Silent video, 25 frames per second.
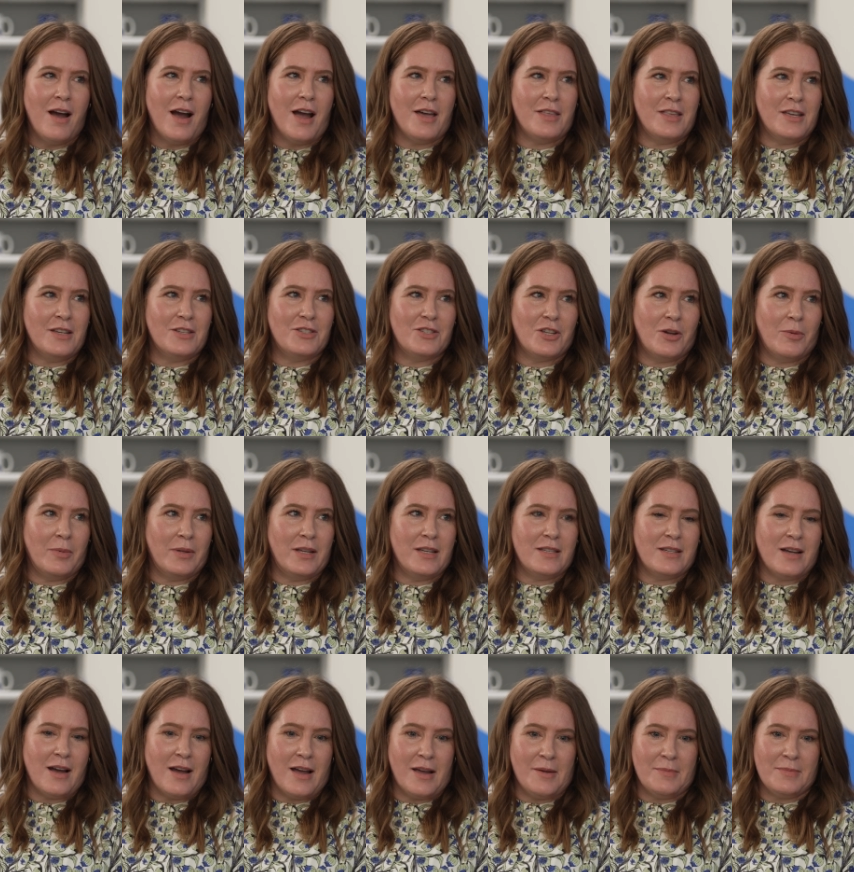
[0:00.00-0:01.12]
I think so many
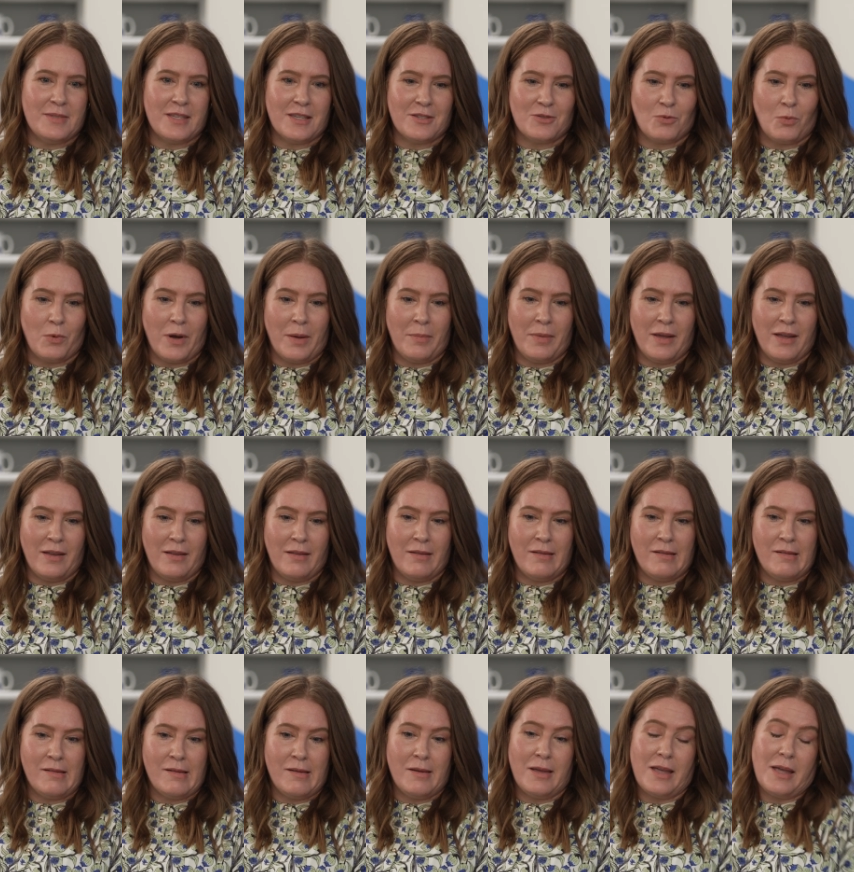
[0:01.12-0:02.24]
times as women,
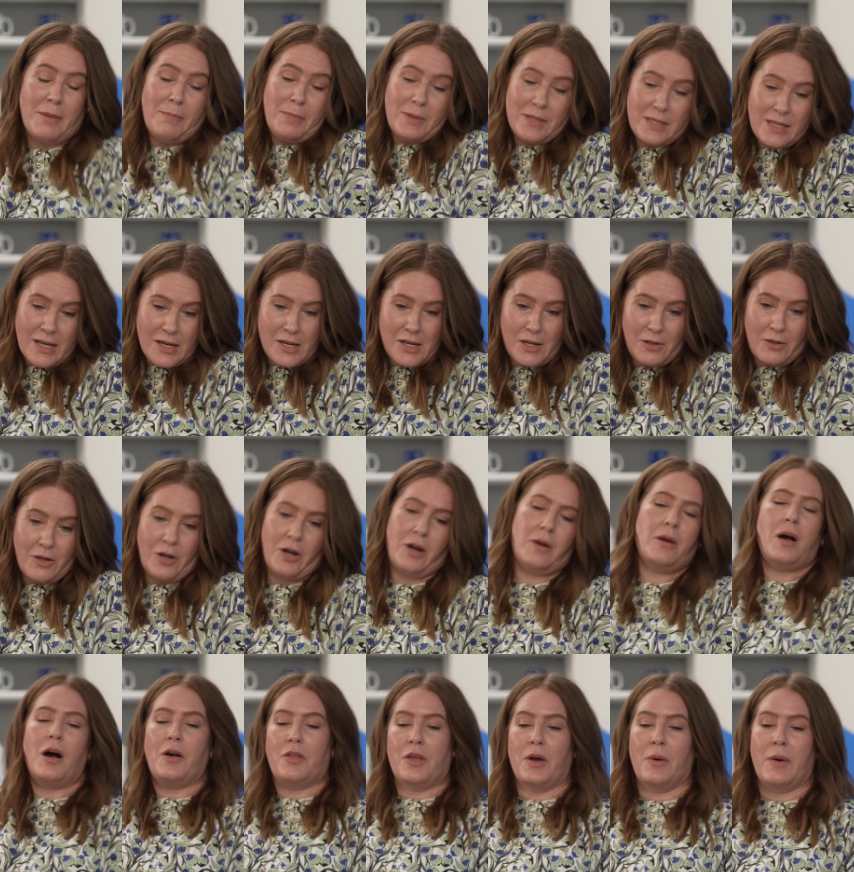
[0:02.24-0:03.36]
in particular,
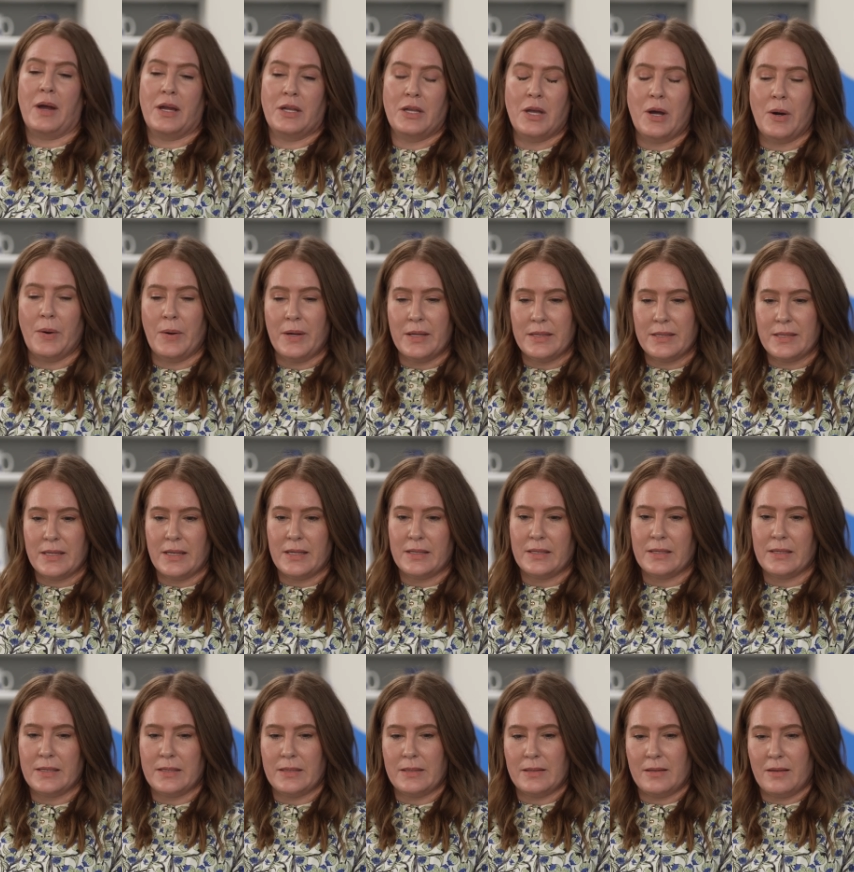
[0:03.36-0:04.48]
although I know it's
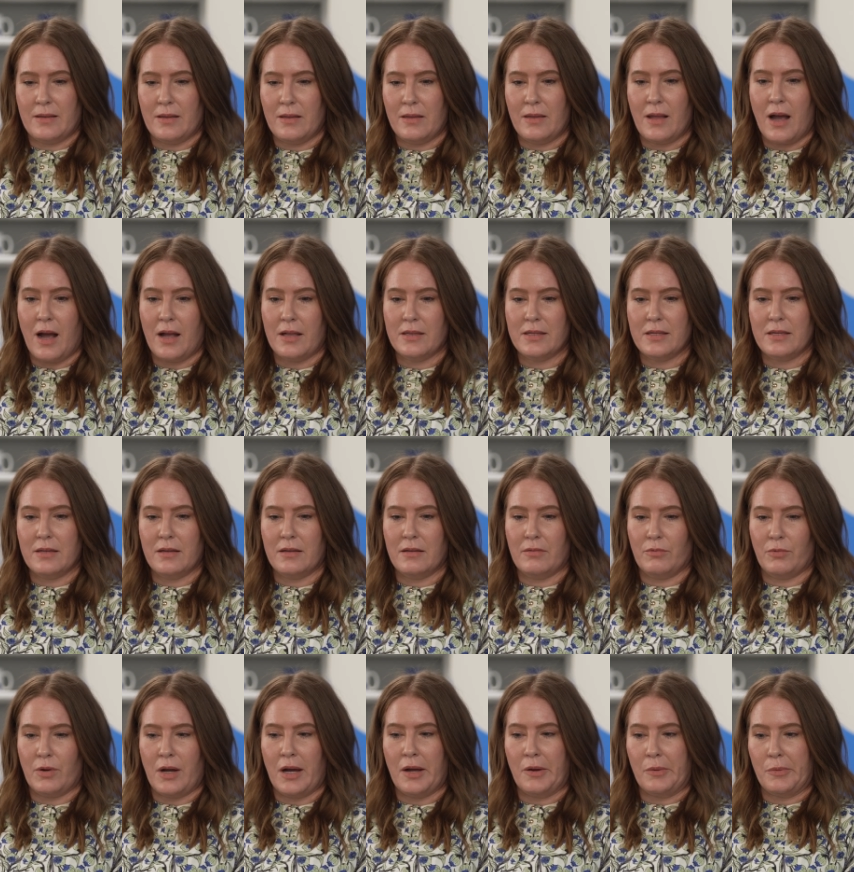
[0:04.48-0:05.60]
it's not
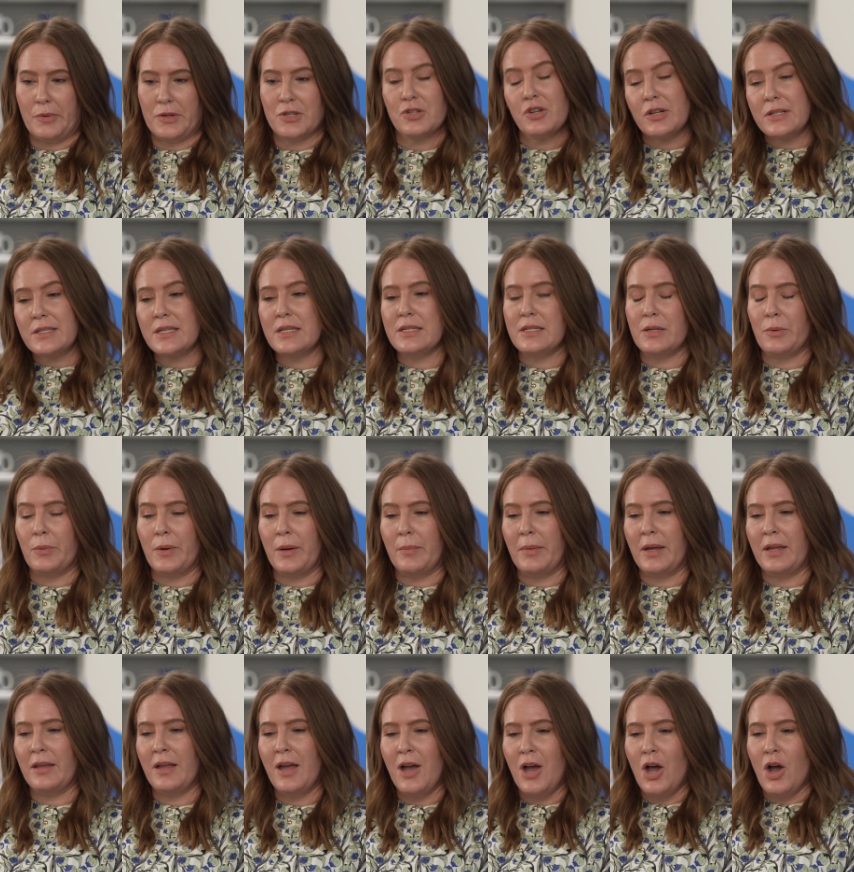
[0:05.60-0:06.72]
uh, restricted to
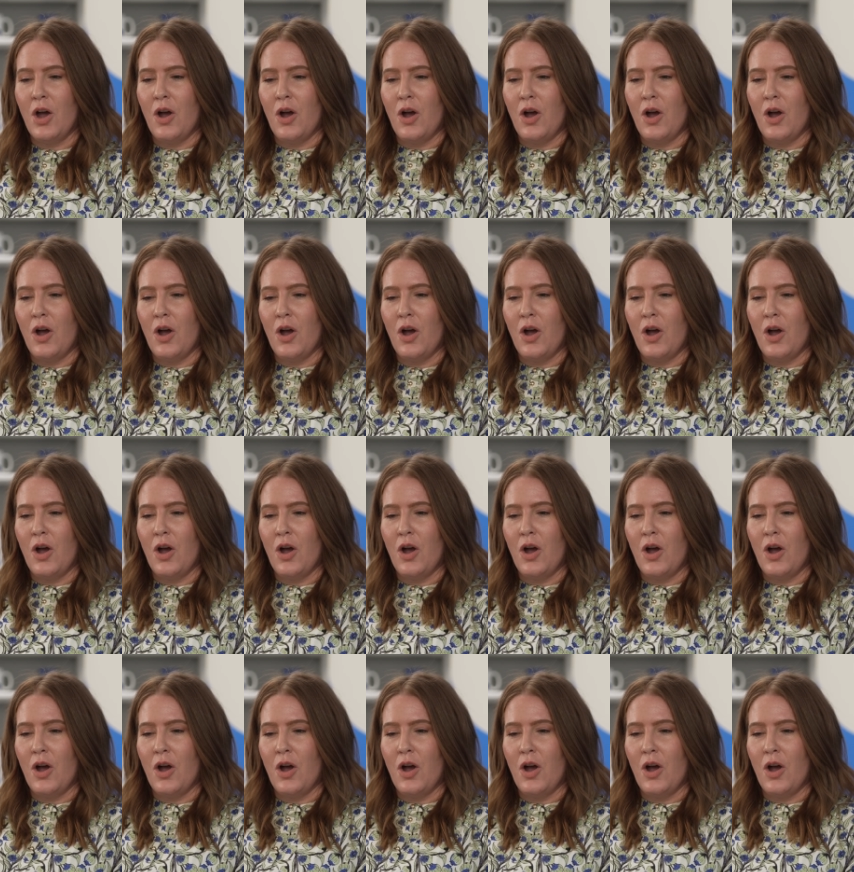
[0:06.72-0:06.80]
women,